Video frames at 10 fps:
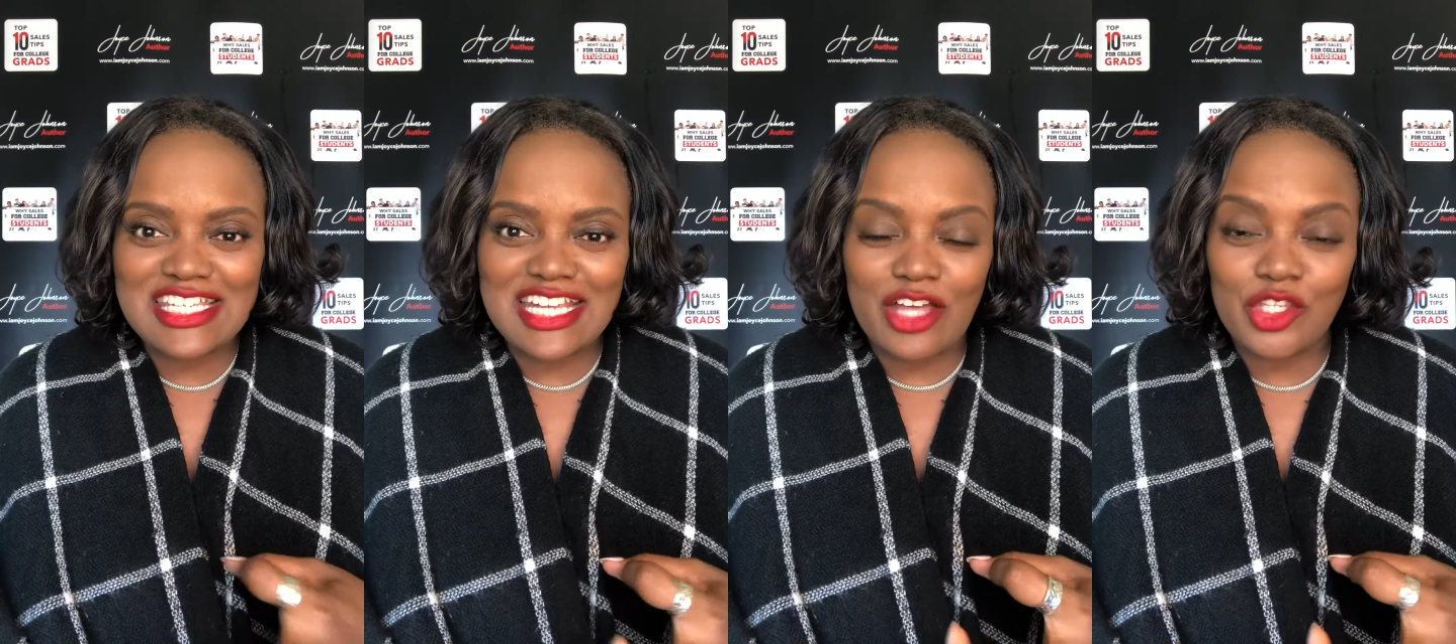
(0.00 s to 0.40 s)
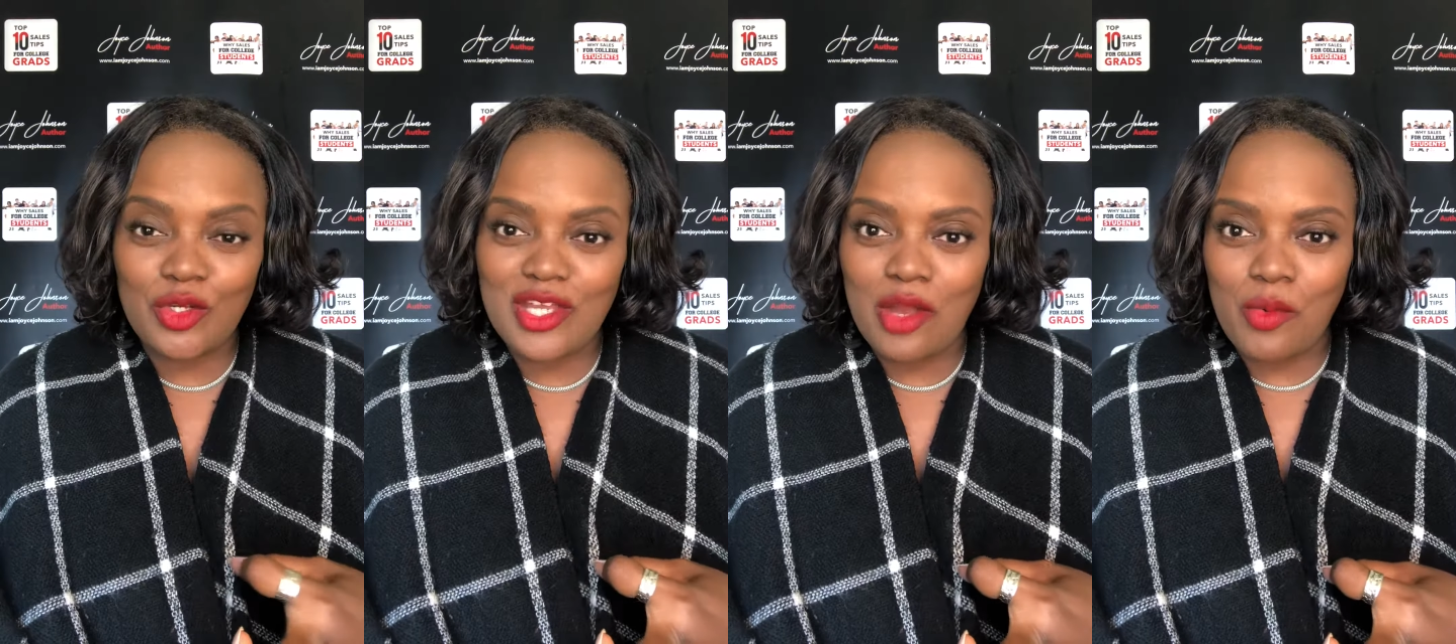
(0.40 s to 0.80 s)
get out there
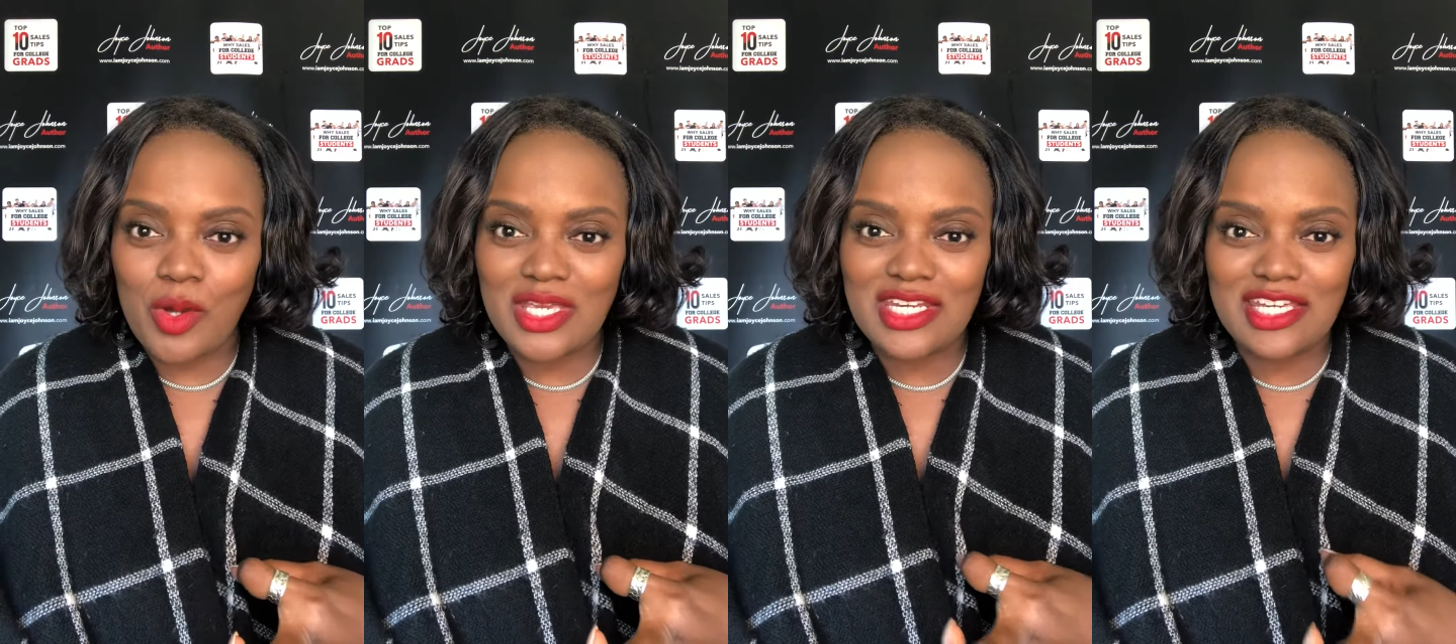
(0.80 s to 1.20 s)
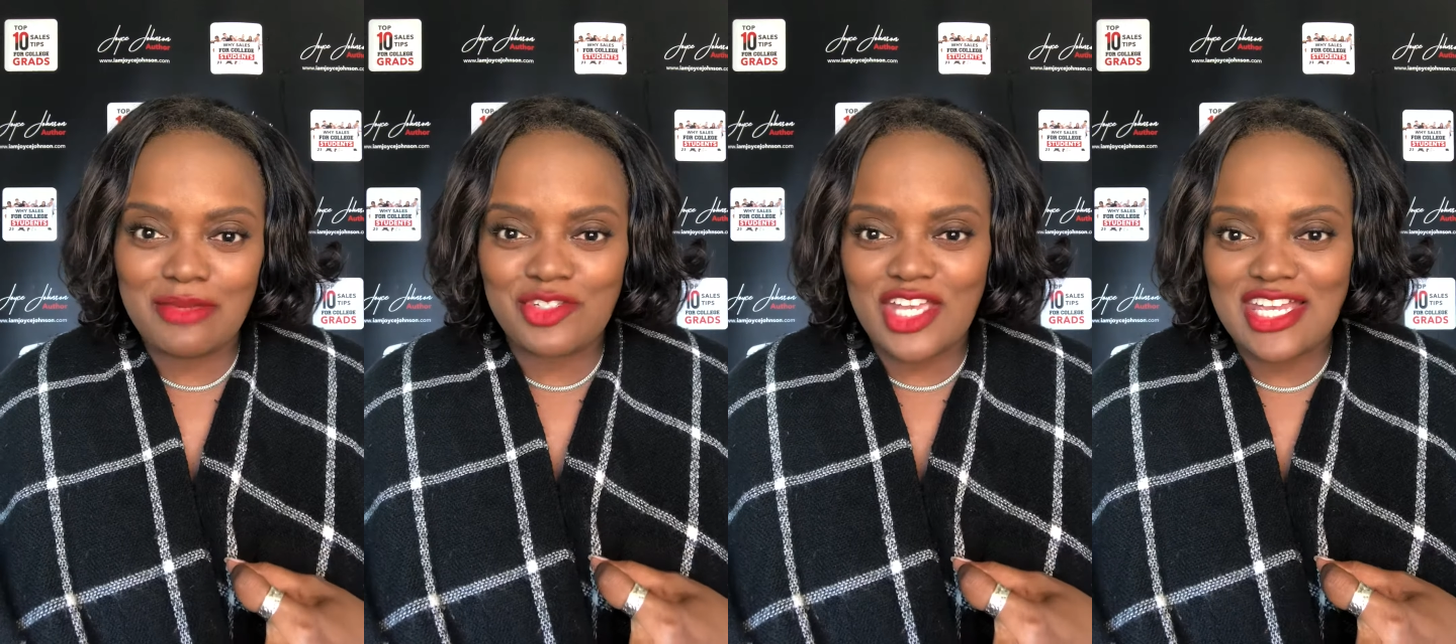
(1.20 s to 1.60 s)
networking, and
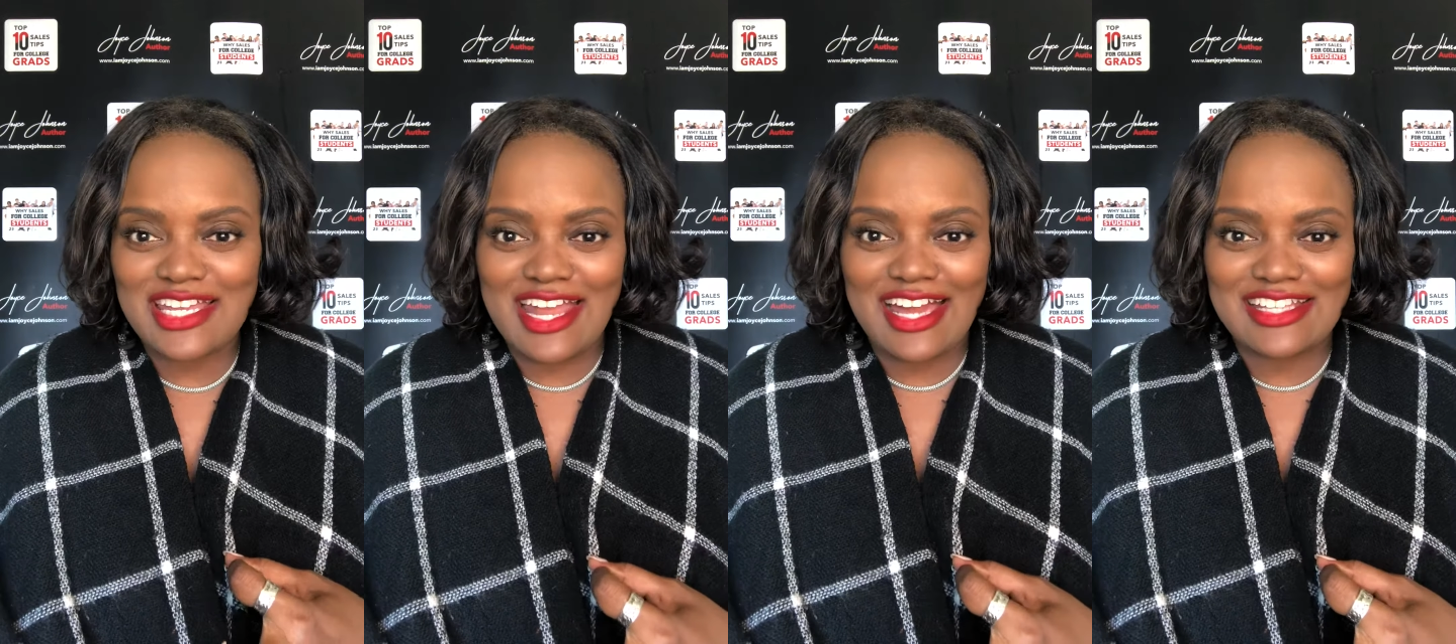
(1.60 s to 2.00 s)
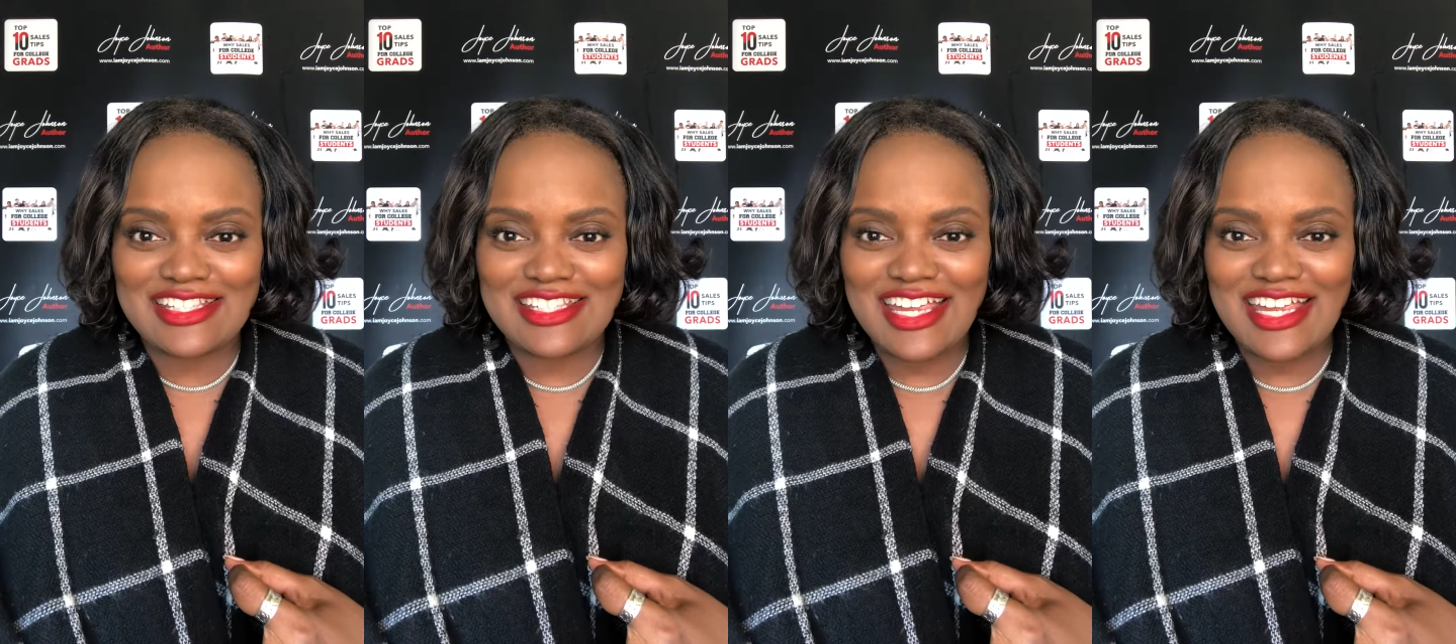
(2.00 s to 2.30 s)
keep shaking hands.